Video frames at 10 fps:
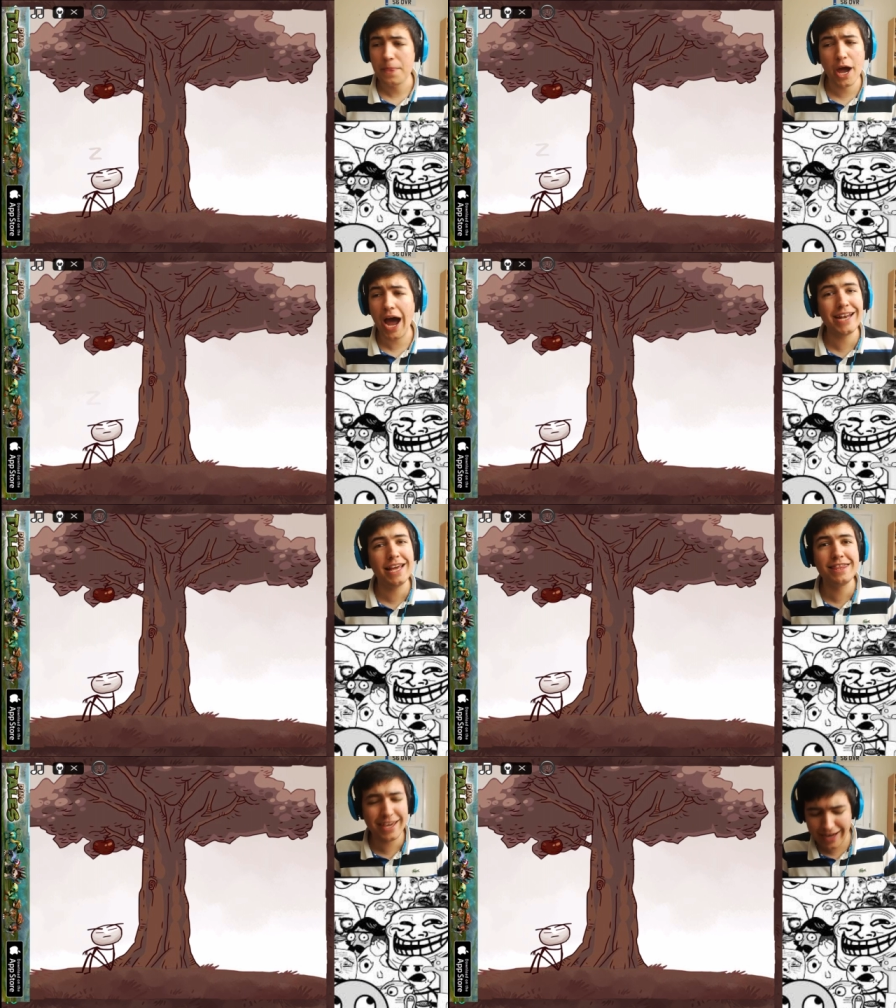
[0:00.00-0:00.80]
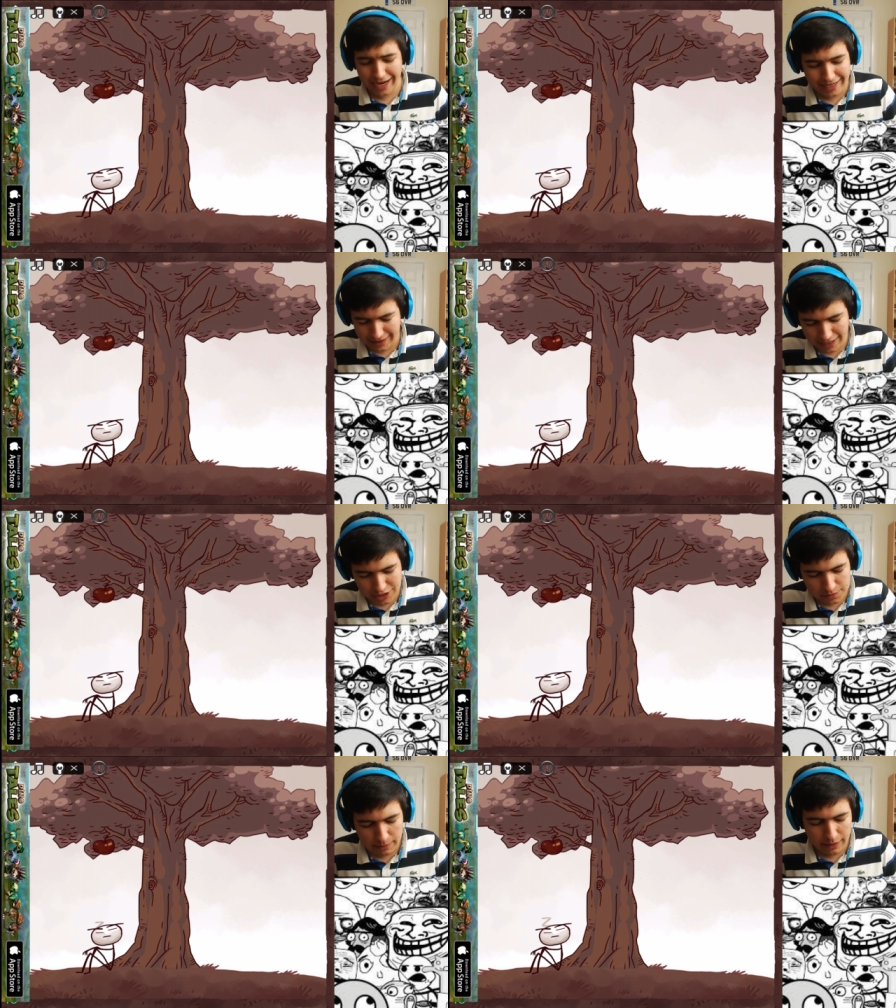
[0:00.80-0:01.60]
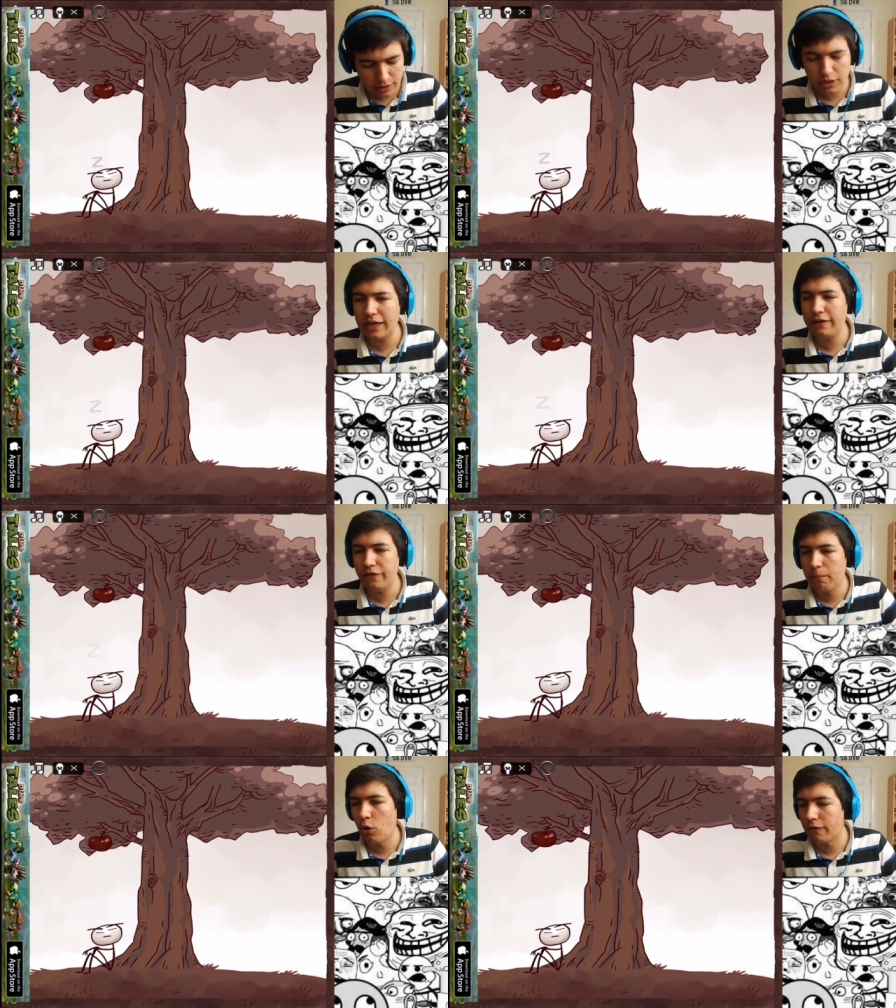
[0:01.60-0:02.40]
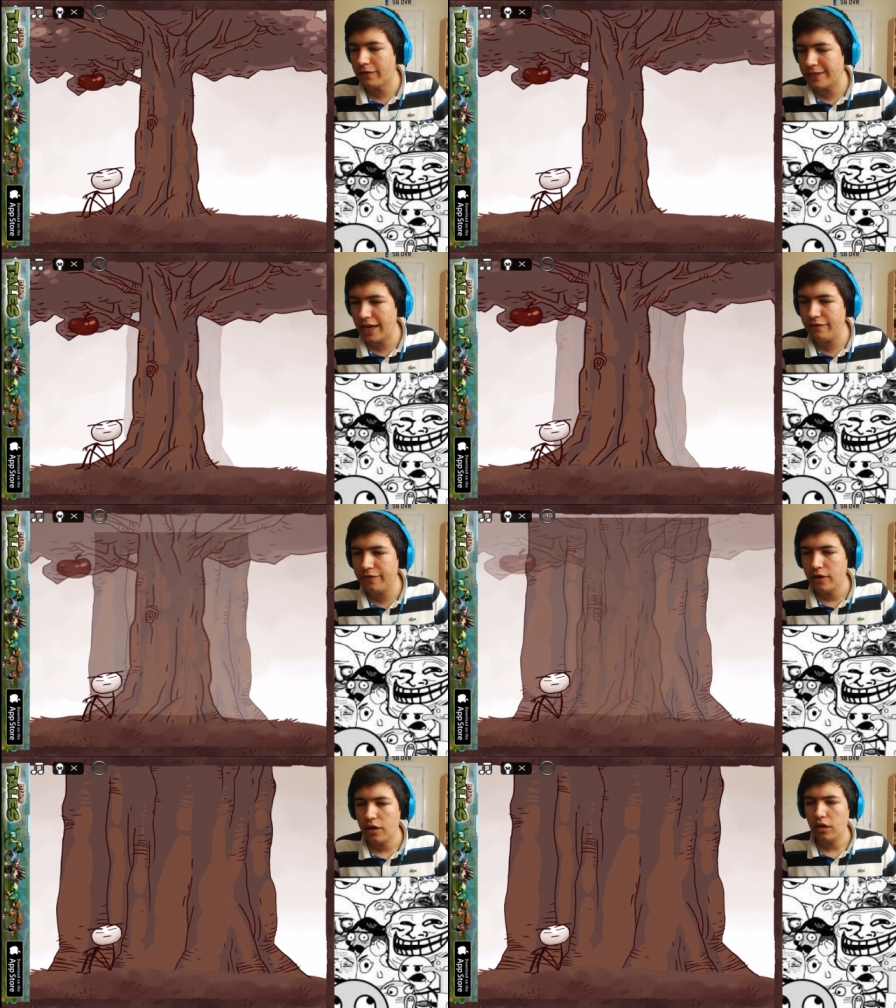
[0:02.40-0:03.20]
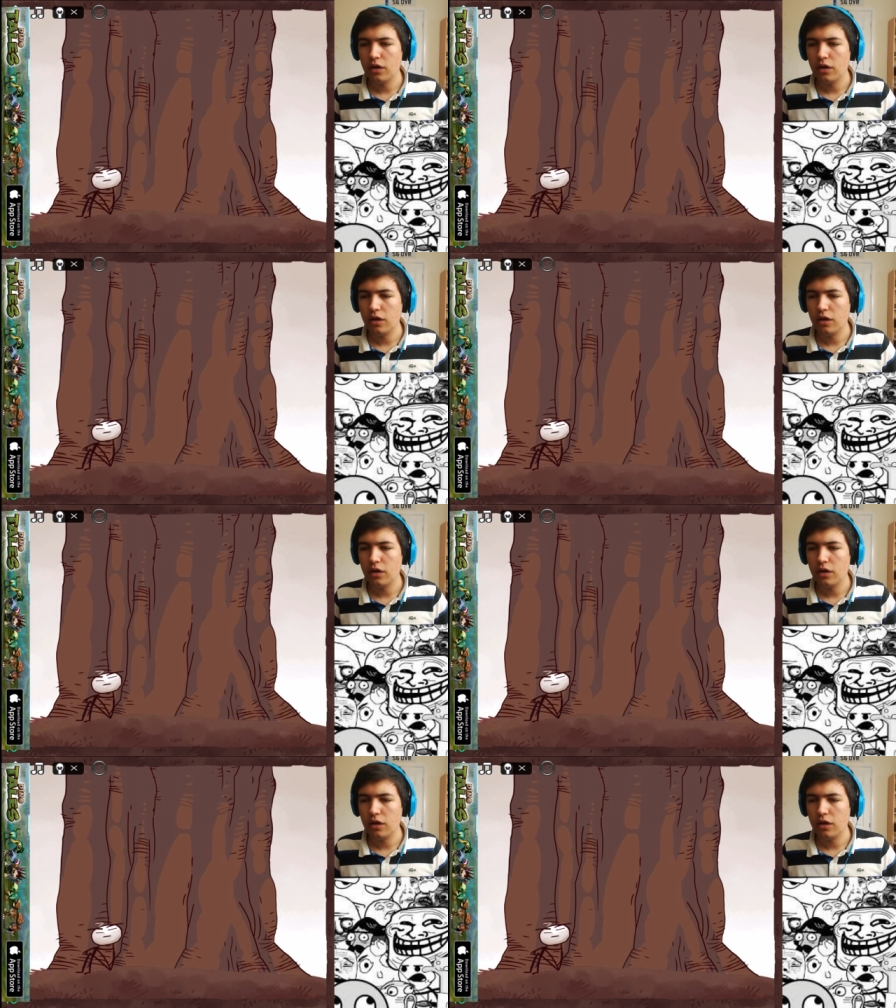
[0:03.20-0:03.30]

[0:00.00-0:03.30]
no, I didn't think I did. That just made me look even more of a div.